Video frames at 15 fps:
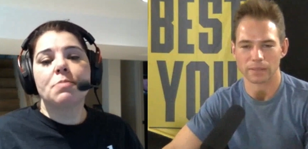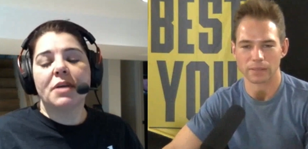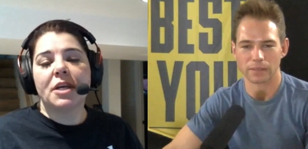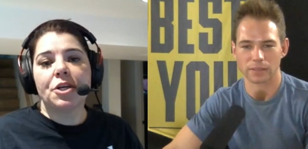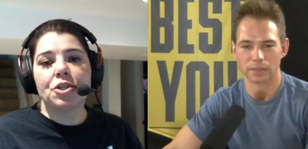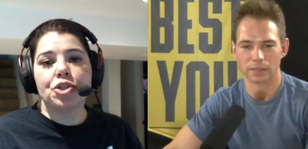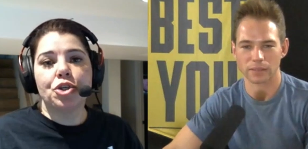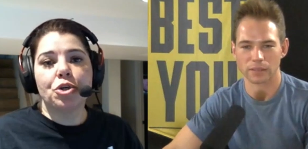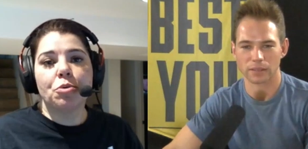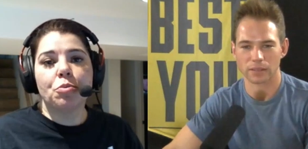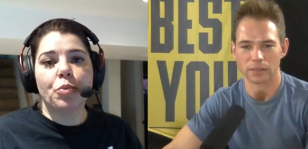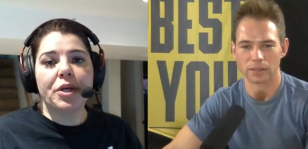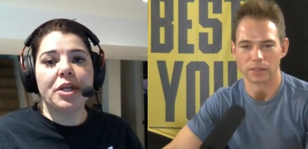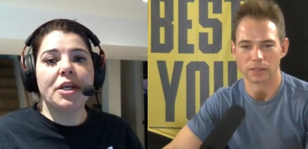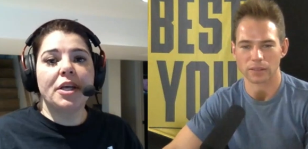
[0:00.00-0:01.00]
Speaker 1: is because
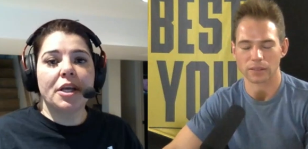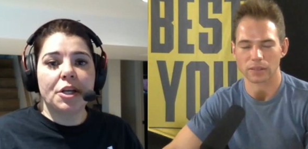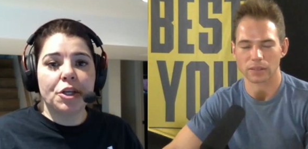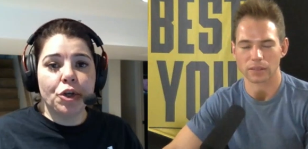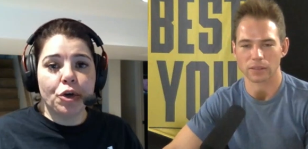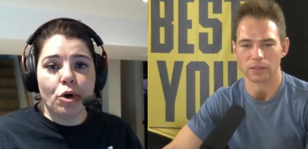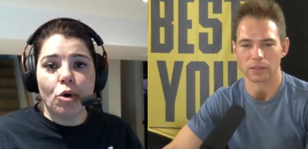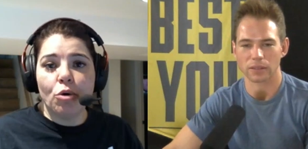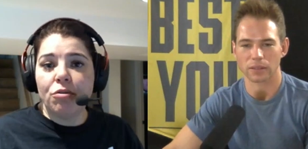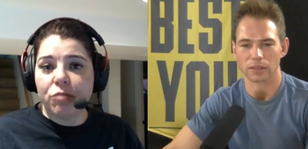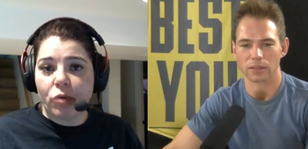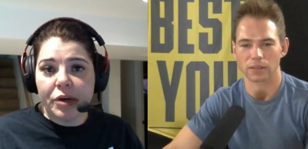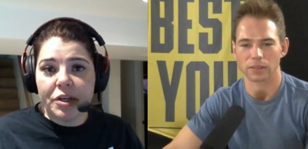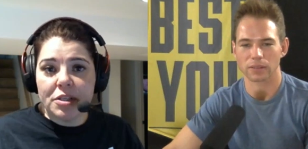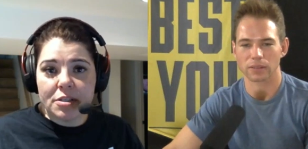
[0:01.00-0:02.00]
you're reading it in your
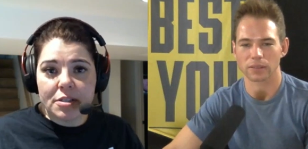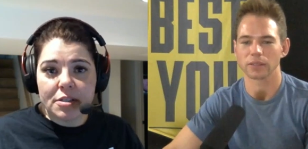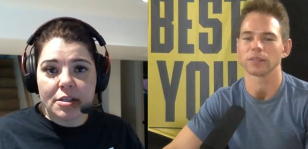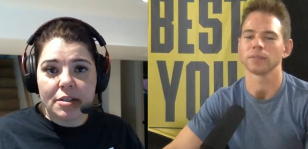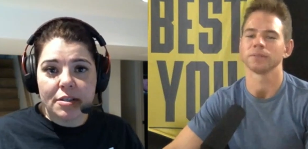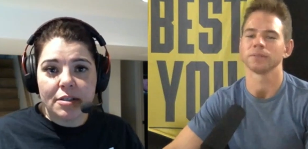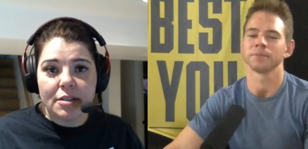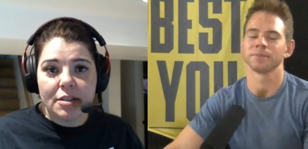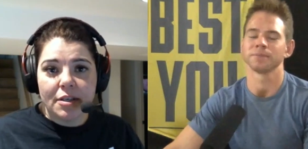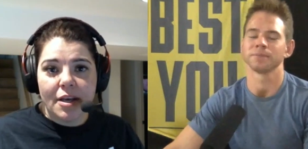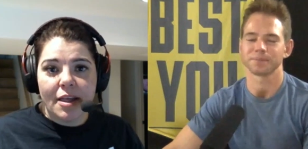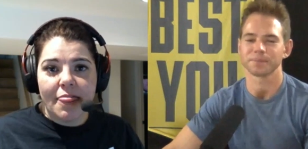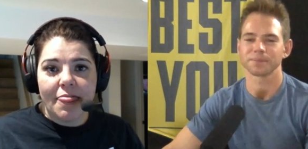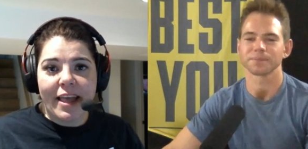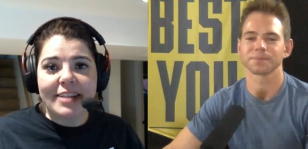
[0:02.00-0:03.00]
own voice.
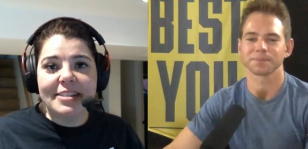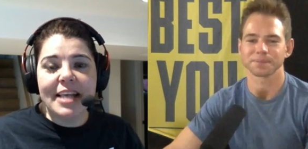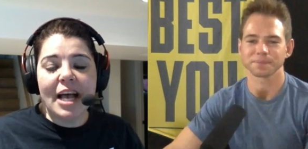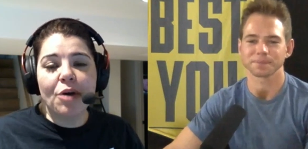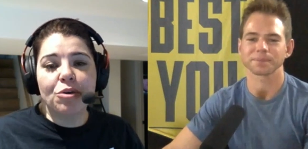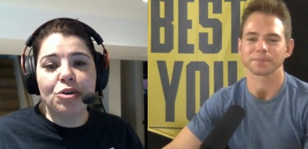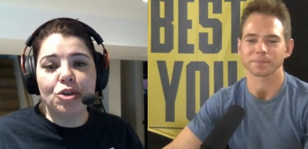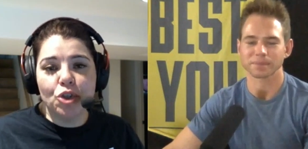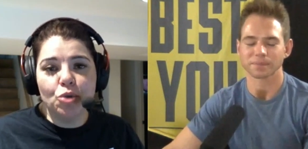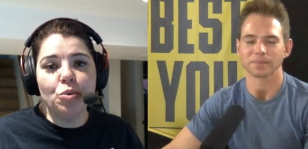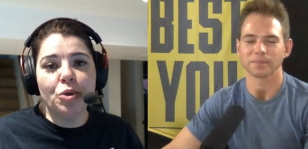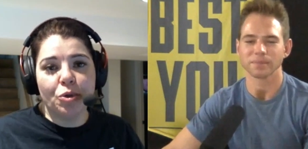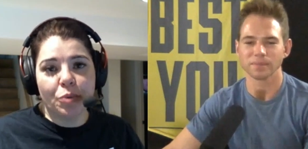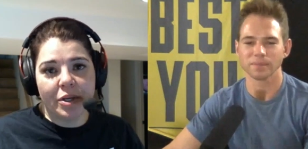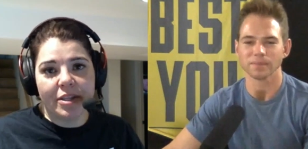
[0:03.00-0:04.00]
Mm. That's how
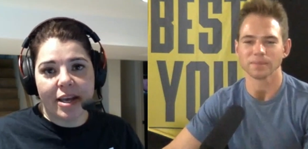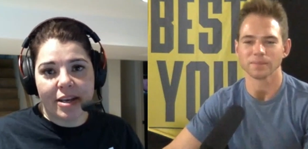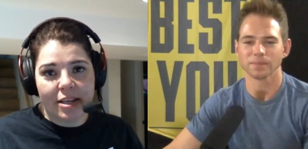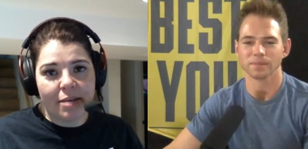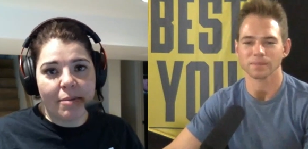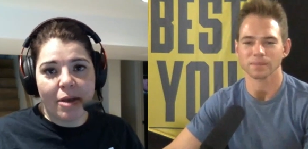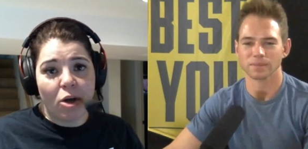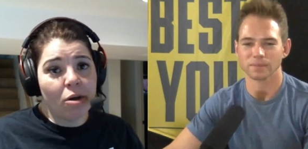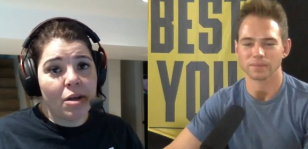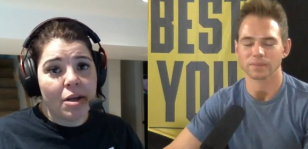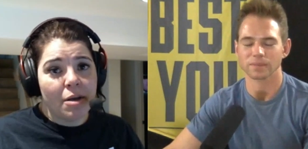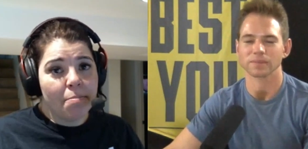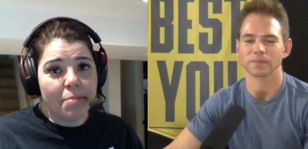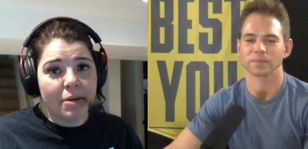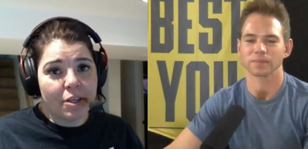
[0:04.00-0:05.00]
you would read that email,
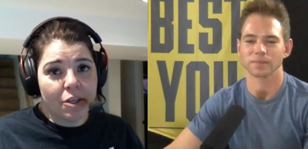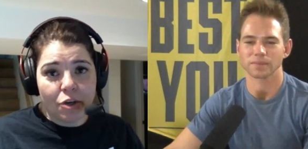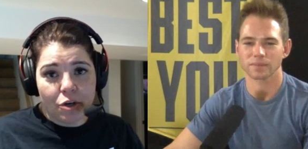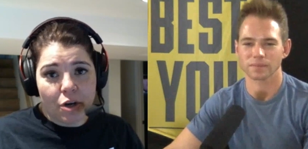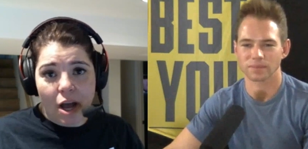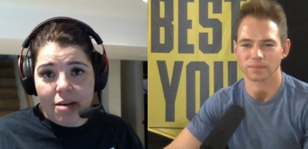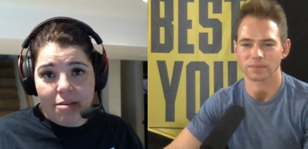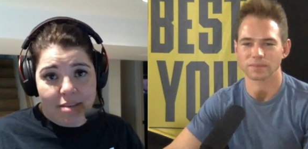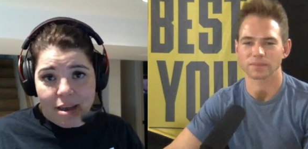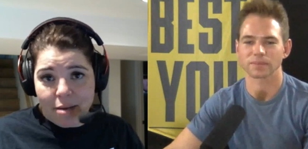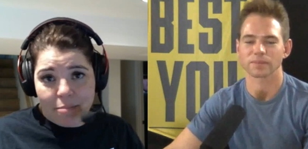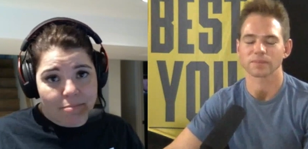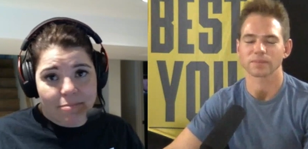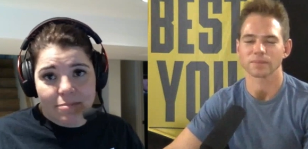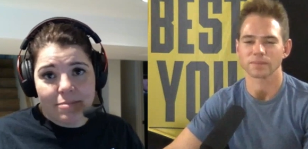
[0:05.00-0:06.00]
but you're not
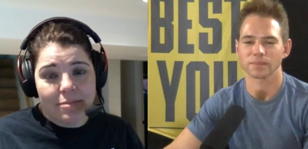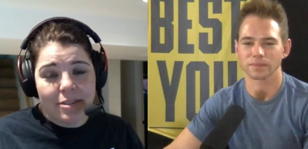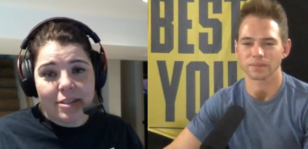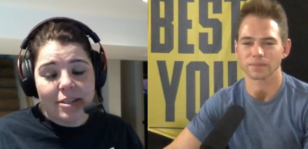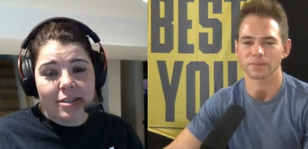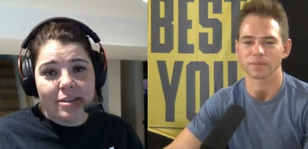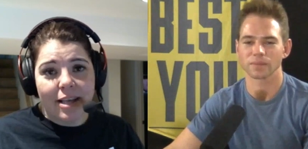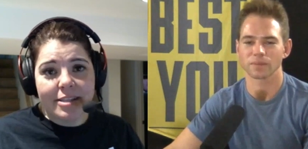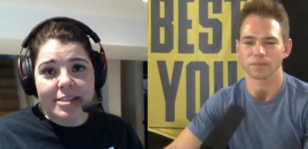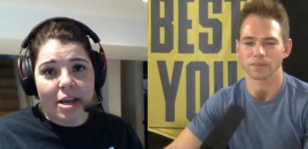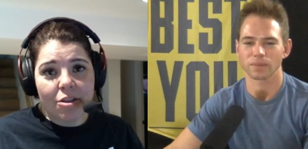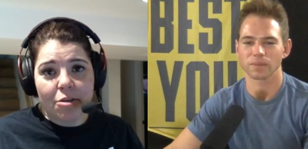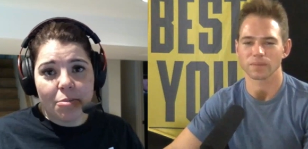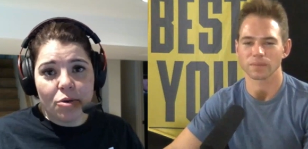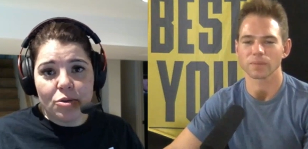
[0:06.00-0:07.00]
them.
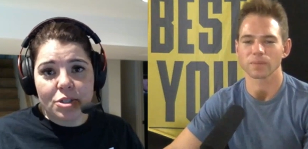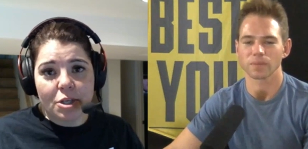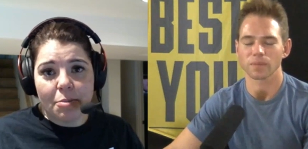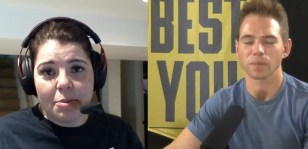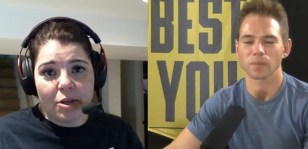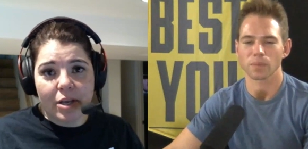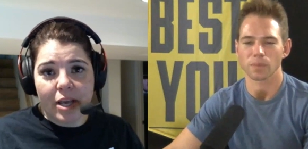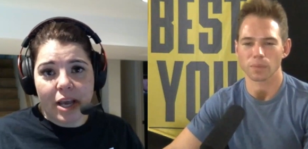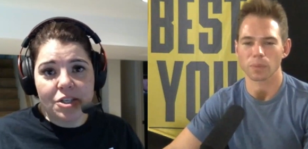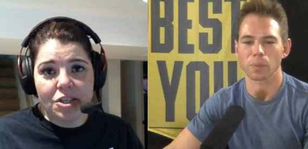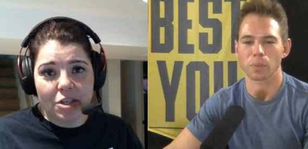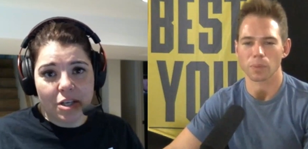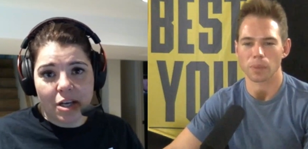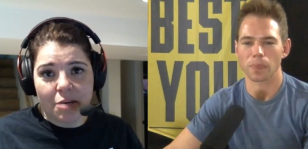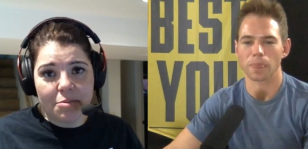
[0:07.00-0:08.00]
That's how the
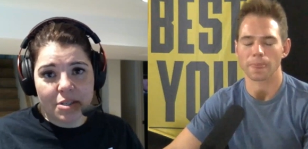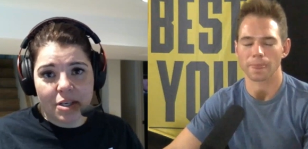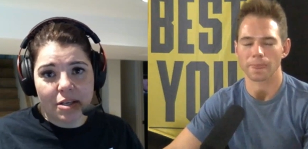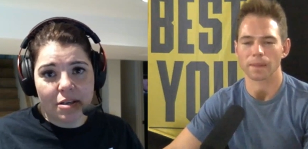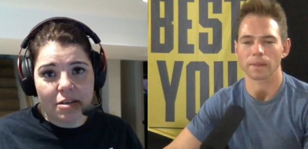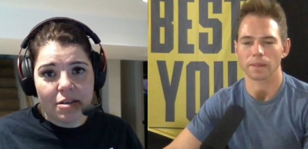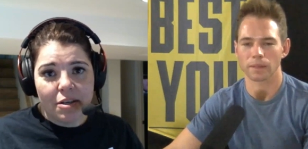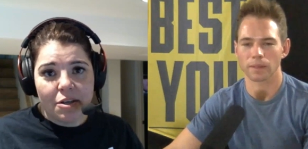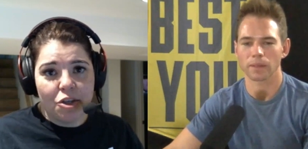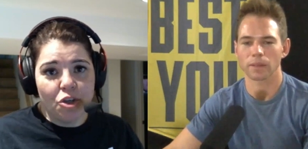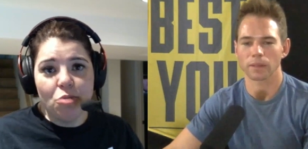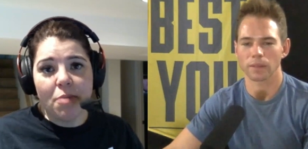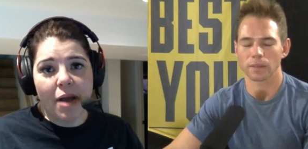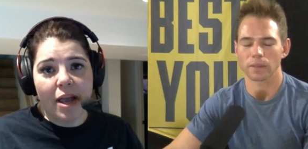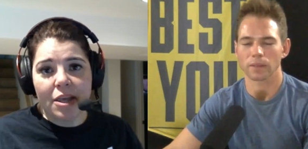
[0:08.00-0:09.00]
miscommunication comes in.
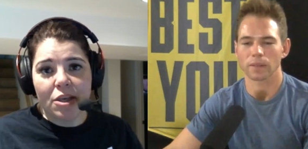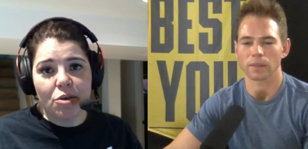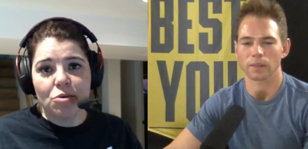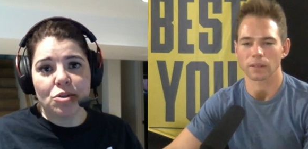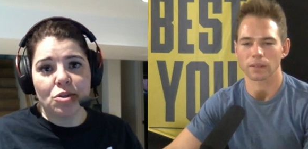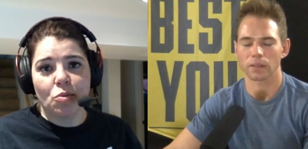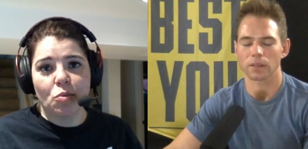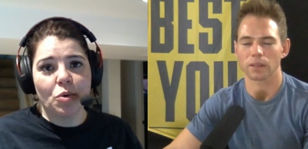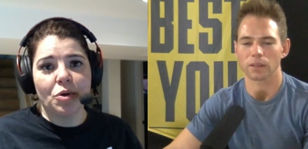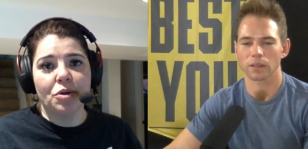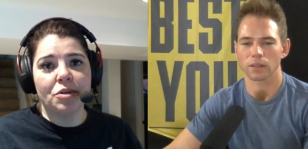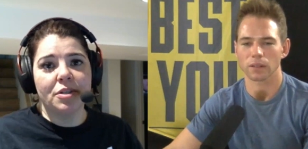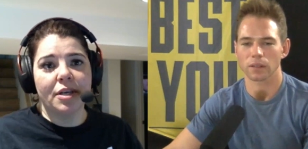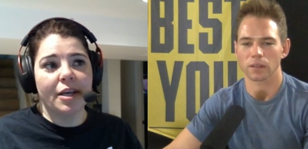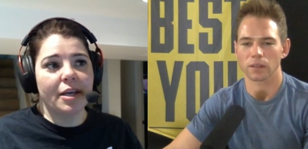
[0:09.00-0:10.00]
You might use the
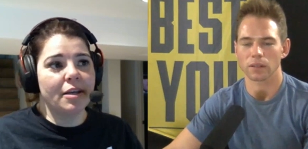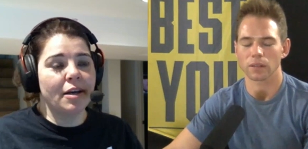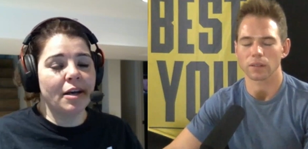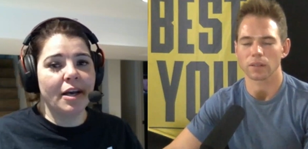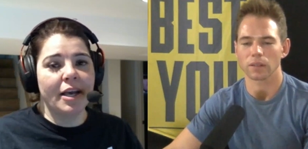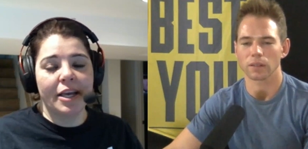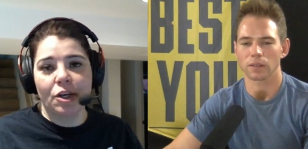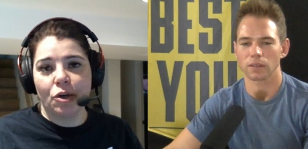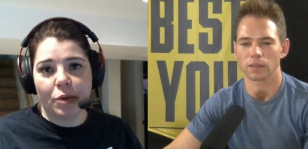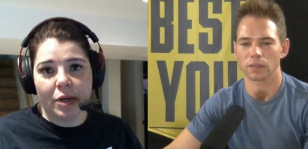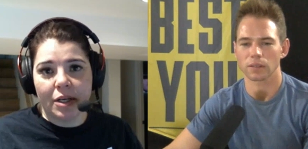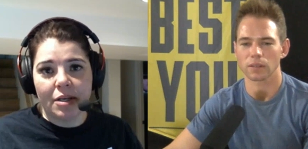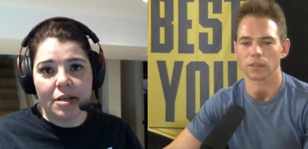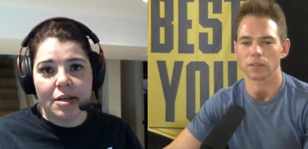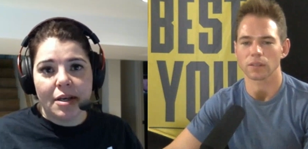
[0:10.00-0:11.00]
word uh,
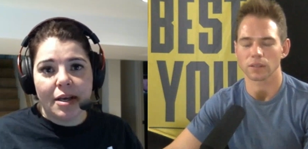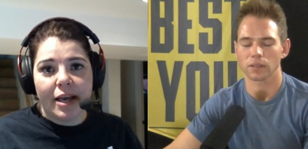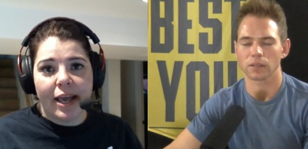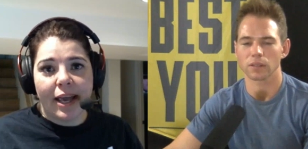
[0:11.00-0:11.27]
angry